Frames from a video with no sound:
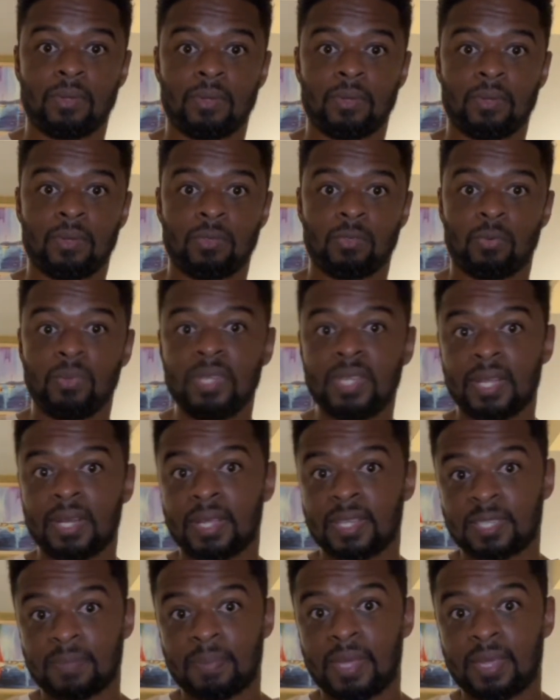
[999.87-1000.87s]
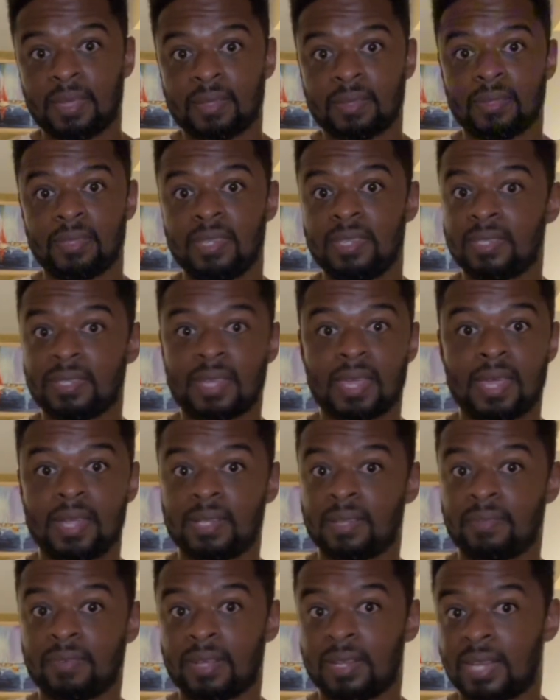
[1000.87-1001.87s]
So we can expect these
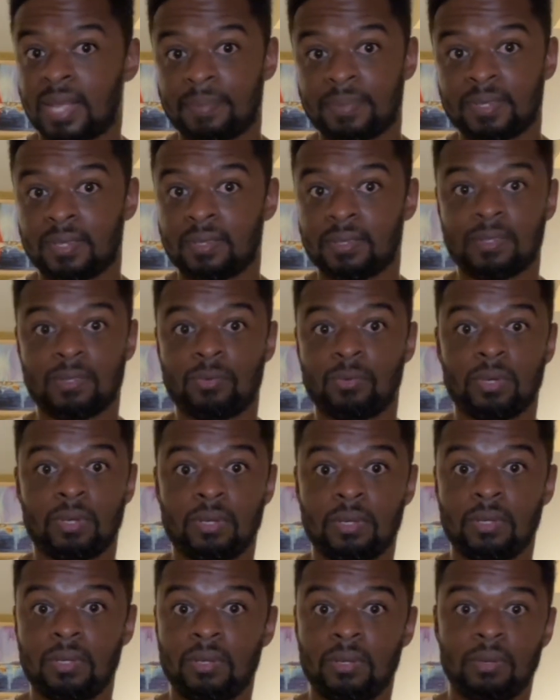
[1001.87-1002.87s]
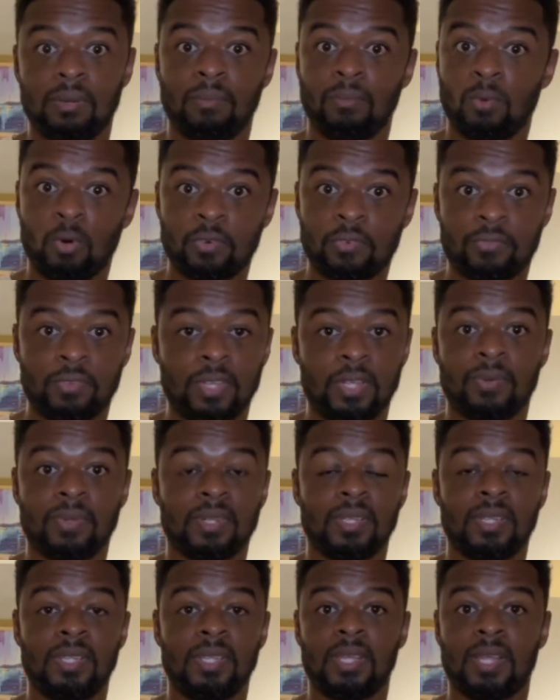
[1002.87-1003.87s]
kind of collapses to occur more
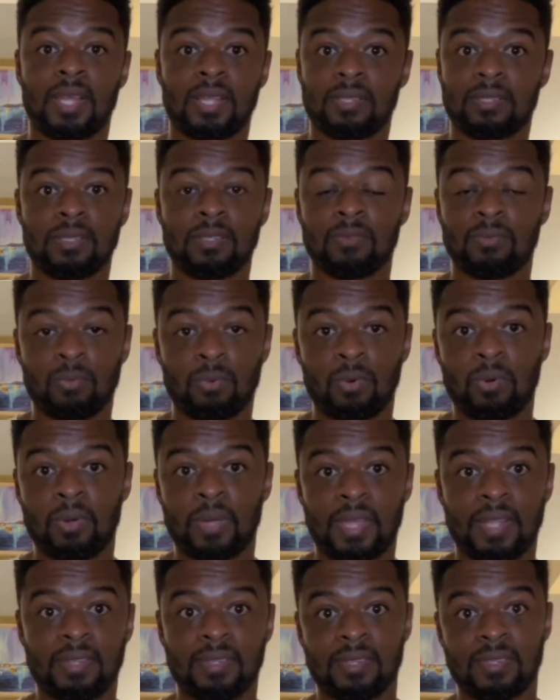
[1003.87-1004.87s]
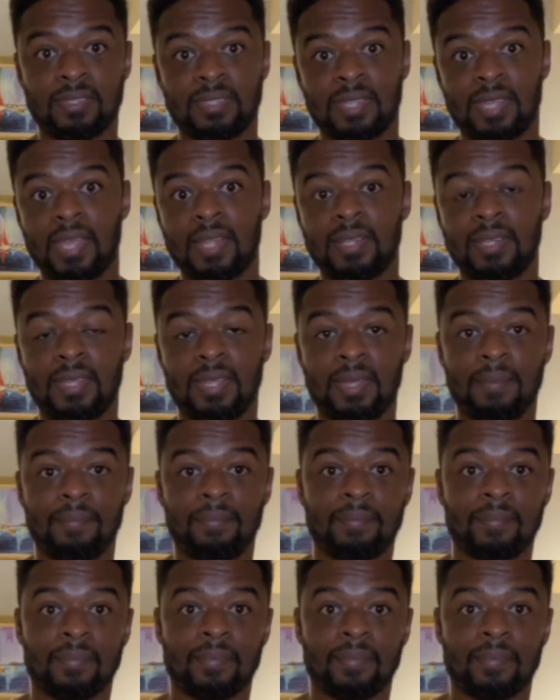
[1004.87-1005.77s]
frequently as this war enters the end game.